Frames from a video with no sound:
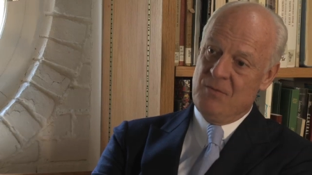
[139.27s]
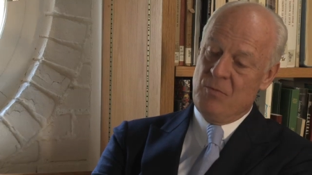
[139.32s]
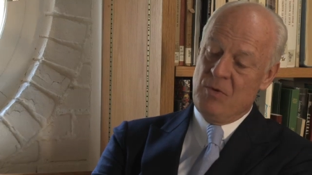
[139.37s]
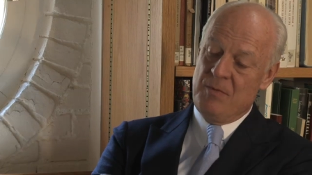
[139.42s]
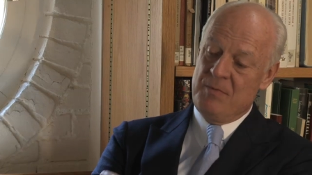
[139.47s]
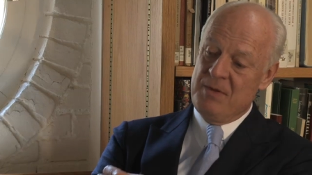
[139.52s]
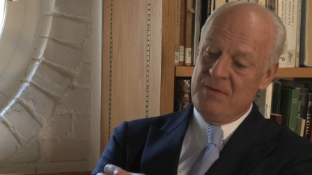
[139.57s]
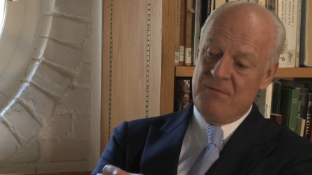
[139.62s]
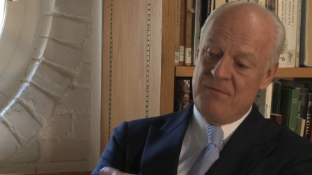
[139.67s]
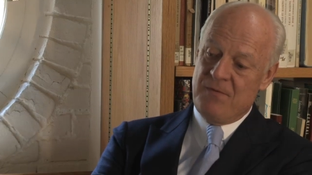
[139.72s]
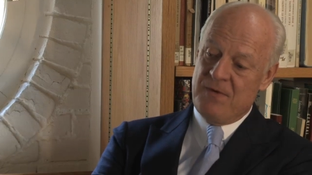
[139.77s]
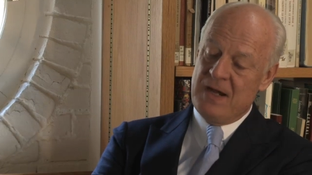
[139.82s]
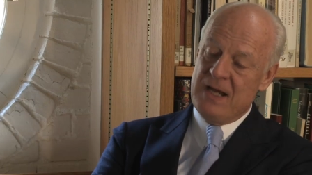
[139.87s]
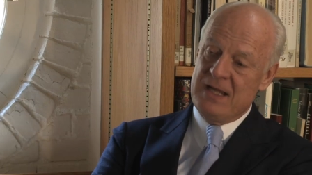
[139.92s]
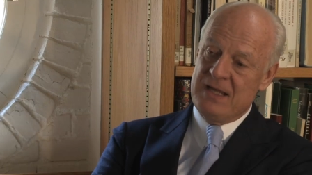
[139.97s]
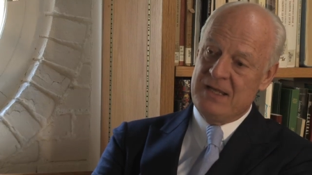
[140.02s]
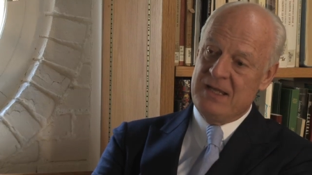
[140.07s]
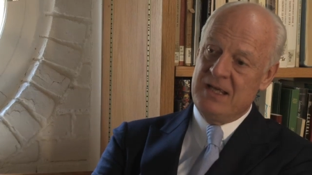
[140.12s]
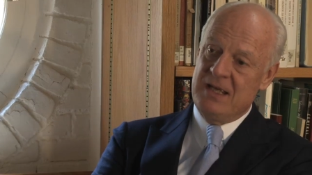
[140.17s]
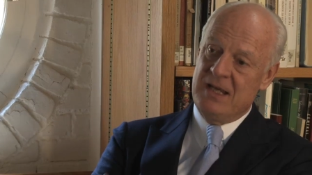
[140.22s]
We've been
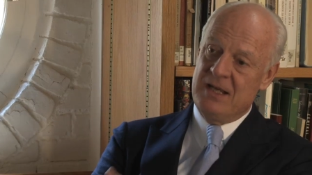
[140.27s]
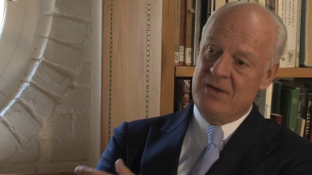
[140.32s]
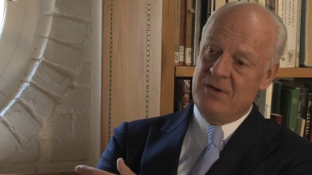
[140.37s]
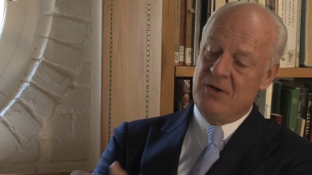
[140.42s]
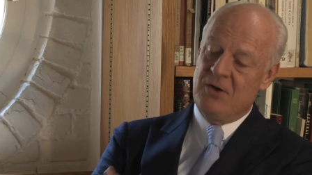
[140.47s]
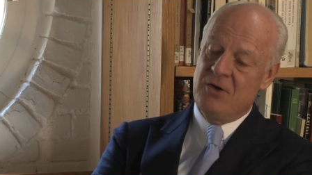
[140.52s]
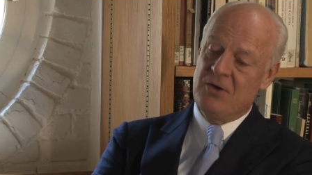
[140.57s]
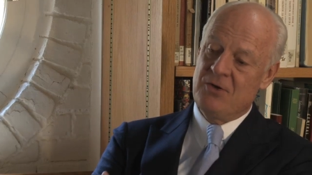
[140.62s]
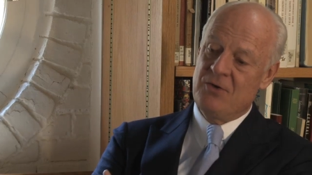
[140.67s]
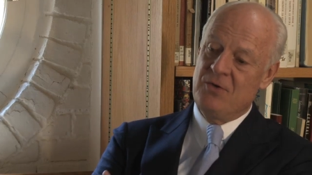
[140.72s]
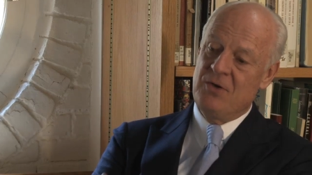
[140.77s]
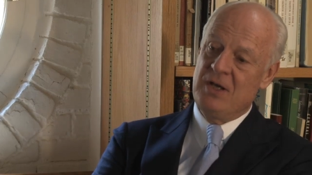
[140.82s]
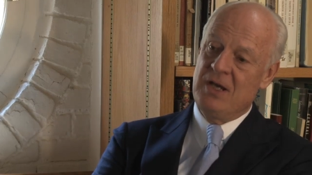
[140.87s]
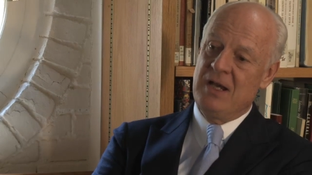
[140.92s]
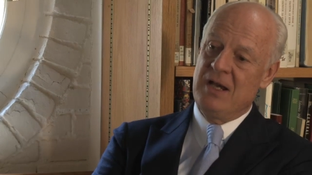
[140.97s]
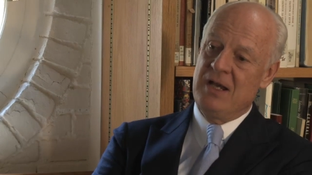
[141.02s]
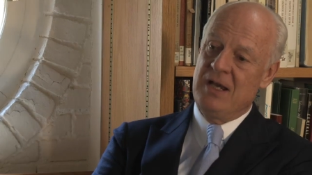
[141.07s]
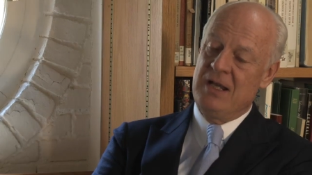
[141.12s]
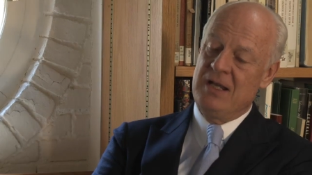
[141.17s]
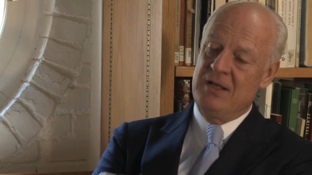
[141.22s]
fighting and
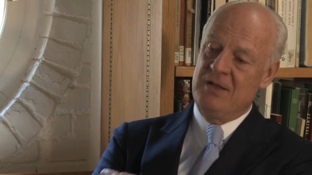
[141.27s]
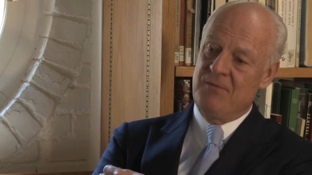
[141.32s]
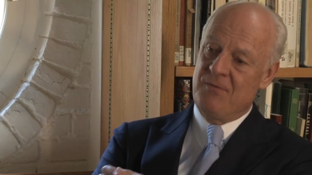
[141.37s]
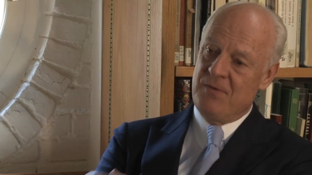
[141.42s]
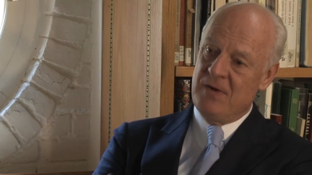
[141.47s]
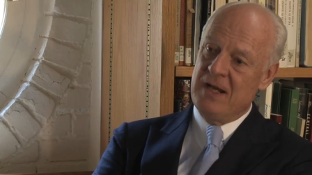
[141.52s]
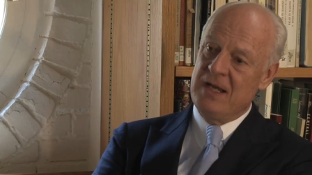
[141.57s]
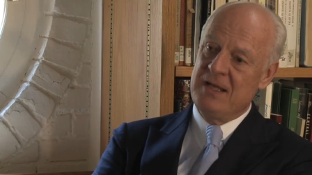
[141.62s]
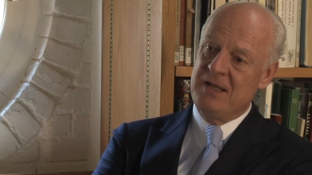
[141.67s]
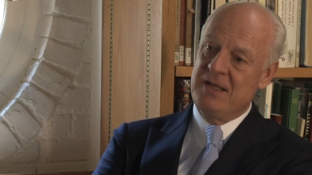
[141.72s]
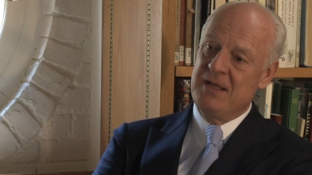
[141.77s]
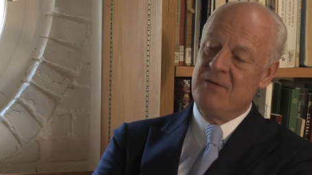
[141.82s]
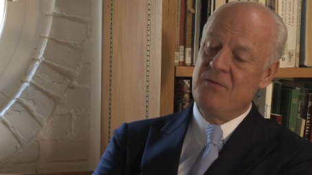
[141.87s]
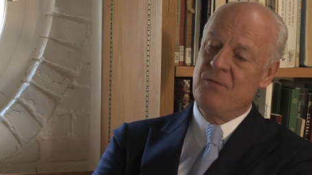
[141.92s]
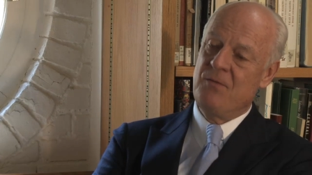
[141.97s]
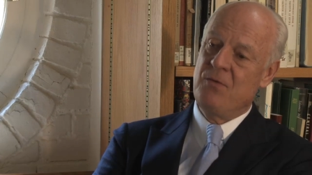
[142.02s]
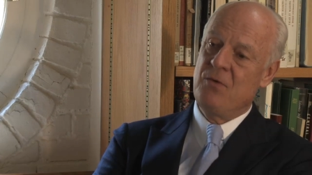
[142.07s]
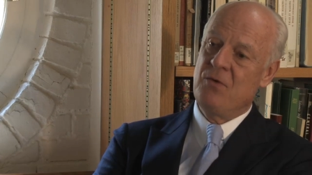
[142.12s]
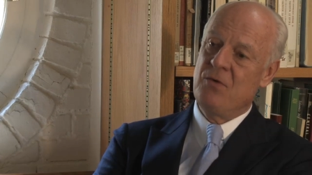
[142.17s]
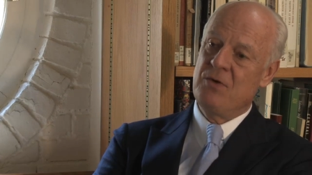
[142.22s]
arguing and fighting
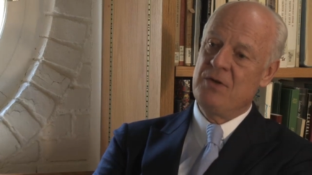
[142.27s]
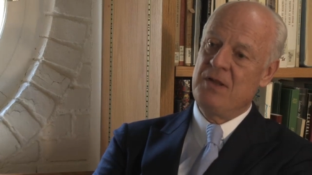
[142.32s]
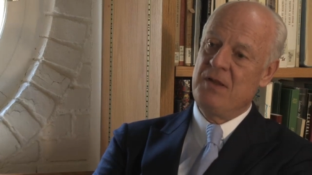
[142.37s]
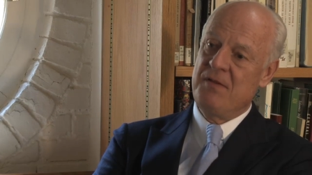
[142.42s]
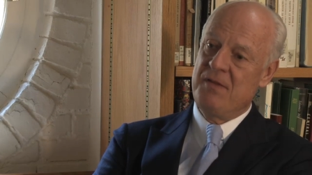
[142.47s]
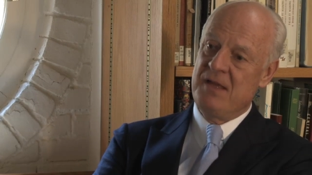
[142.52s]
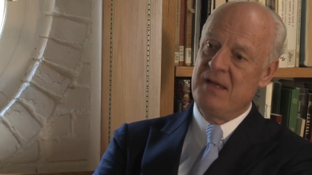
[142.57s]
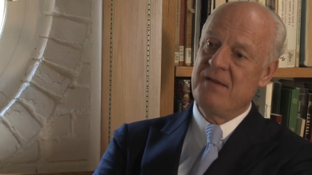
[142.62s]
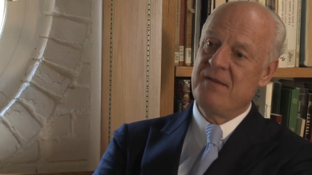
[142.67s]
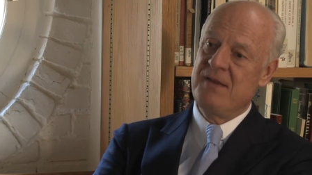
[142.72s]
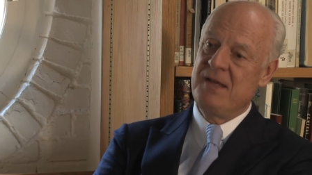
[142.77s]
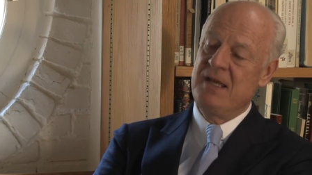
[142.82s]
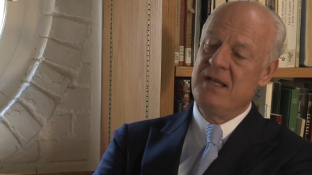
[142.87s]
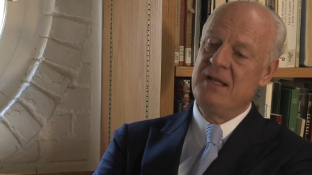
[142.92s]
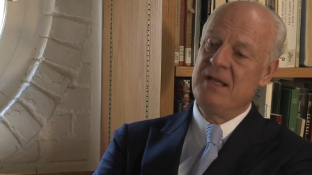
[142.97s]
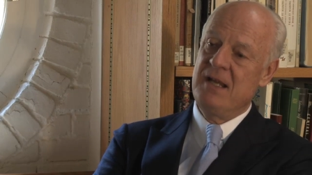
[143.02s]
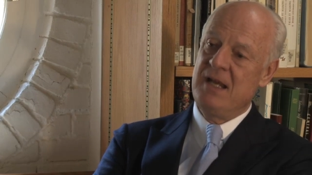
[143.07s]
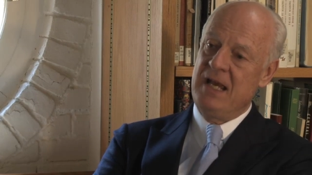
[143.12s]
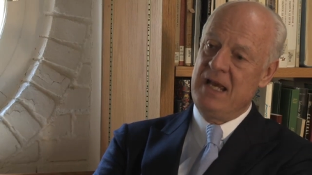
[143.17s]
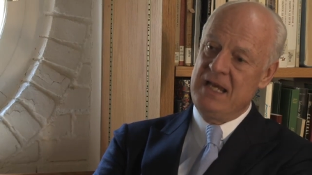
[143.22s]
for the
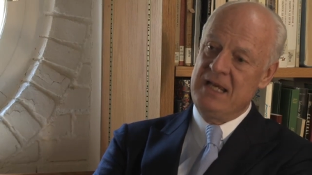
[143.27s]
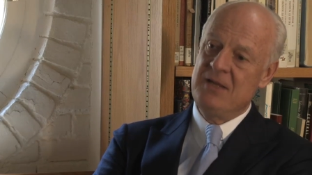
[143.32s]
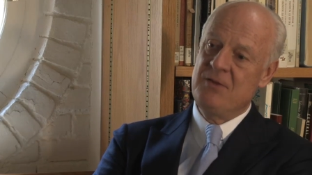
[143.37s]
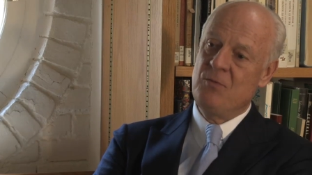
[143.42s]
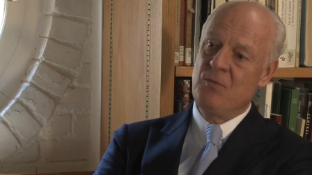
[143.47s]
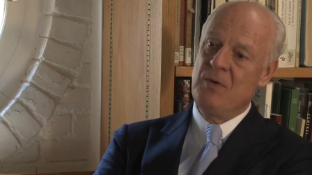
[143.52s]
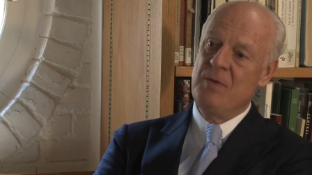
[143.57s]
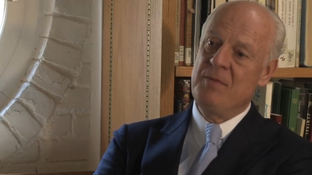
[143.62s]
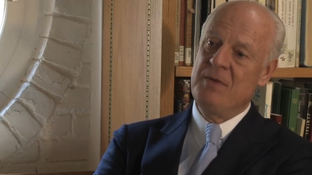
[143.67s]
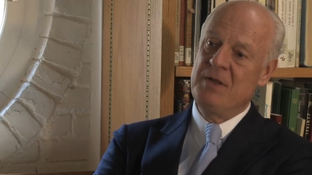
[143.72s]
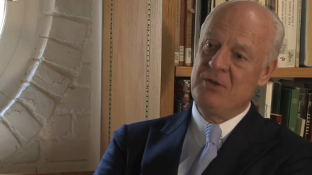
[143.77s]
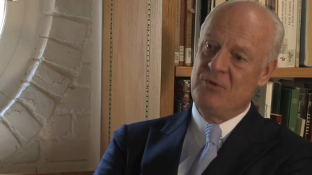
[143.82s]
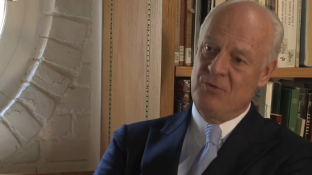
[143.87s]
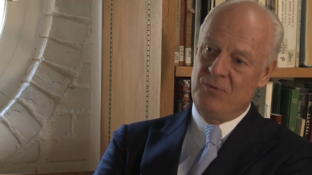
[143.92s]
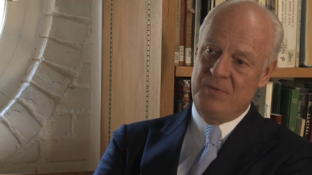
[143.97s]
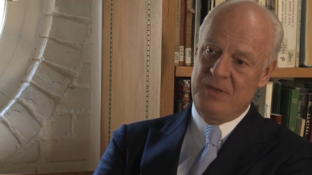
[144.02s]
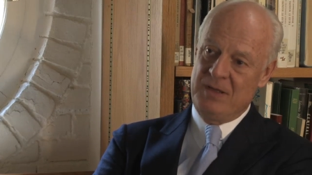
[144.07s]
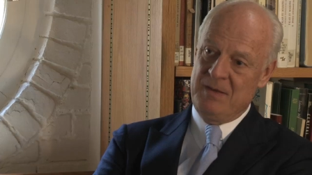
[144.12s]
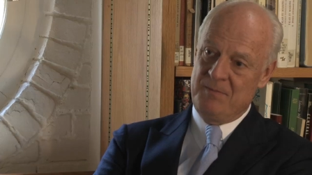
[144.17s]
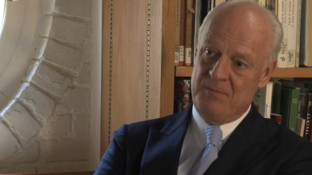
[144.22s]
16 eight women to
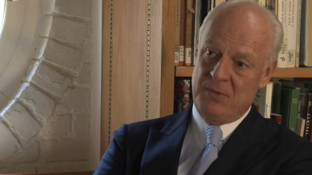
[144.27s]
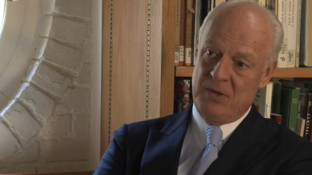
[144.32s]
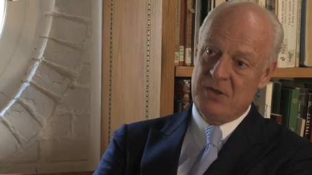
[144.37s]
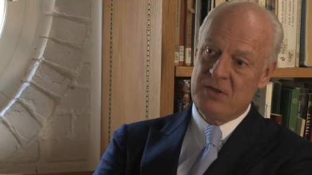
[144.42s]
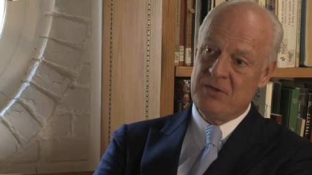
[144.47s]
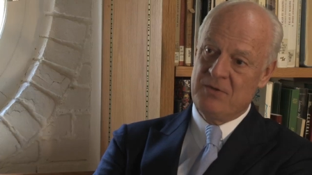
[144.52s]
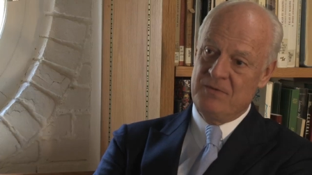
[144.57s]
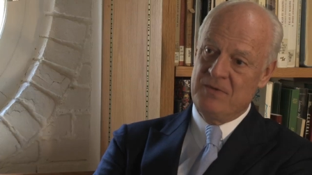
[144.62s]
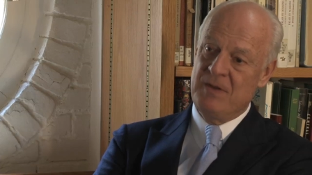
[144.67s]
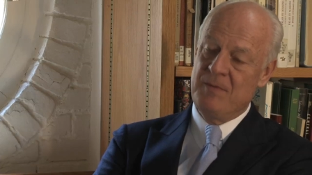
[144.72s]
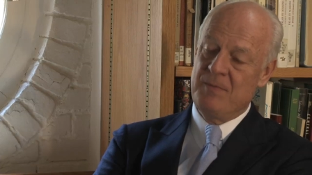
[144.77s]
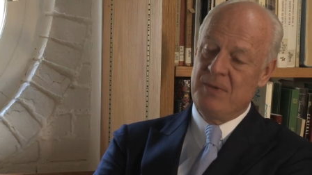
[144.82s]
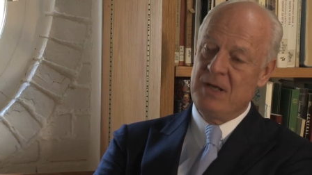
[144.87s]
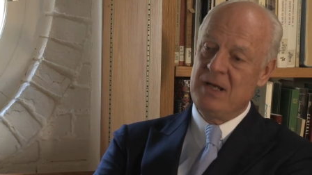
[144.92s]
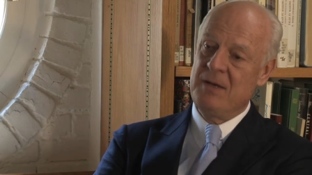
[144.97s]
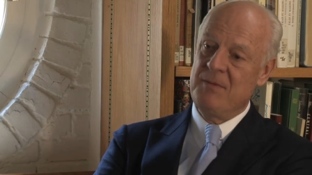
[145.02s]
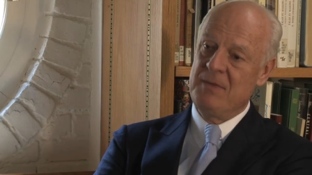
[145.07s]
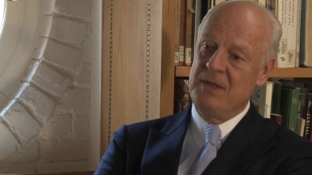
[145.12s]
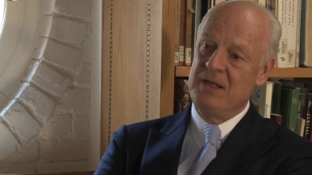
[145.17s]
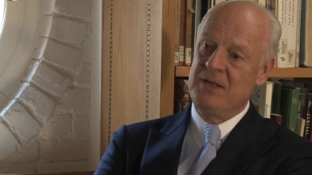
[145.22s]
be part of the
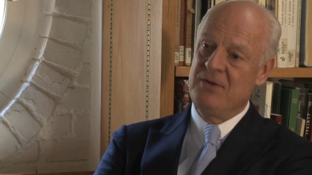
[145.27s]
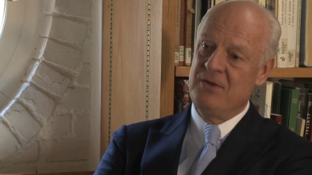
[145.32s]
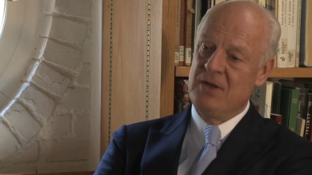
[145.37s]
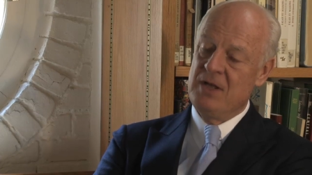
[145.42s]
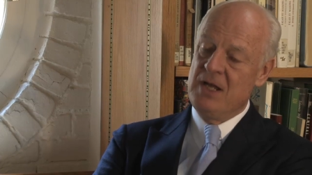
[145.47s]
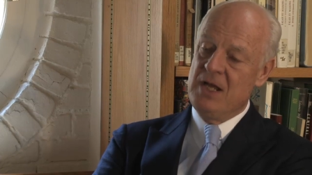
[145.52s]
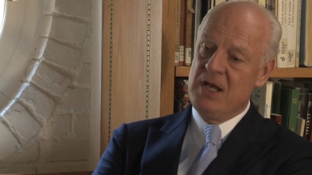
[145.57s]
parliament.